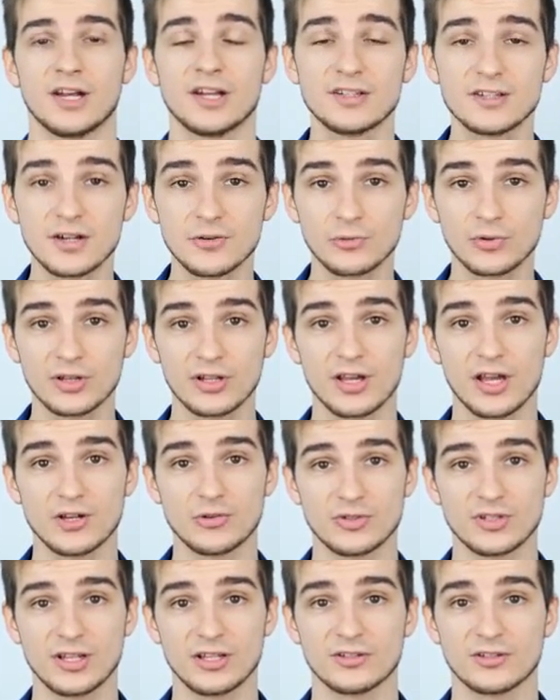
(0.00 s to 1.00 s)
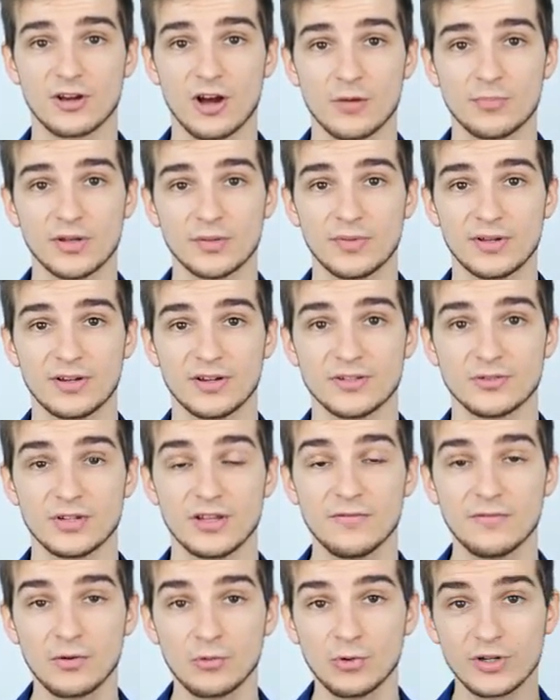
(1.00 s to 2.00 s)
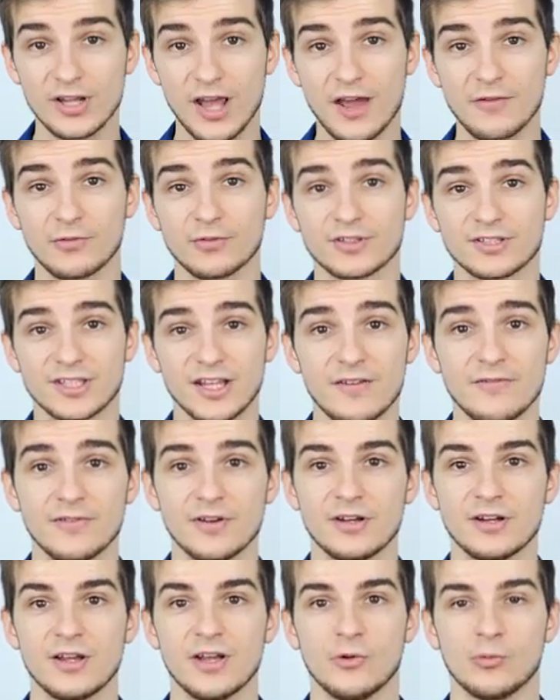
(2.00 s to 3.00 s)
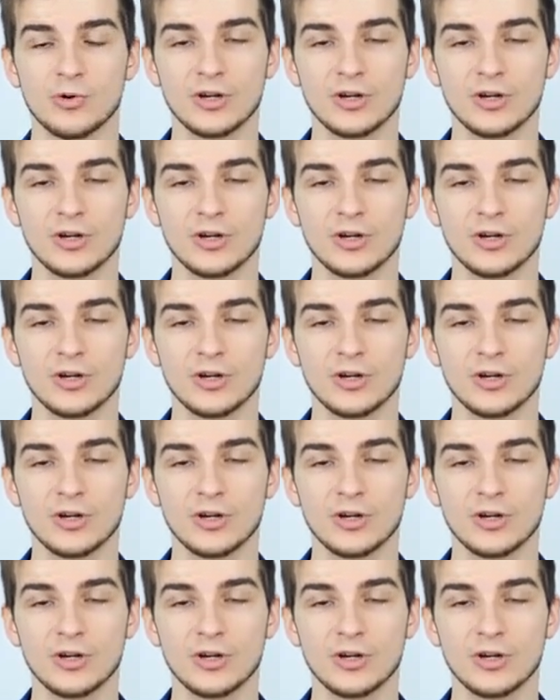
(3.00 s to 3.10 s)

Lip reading: And this is a really interesting topic because even with the iPhone 7,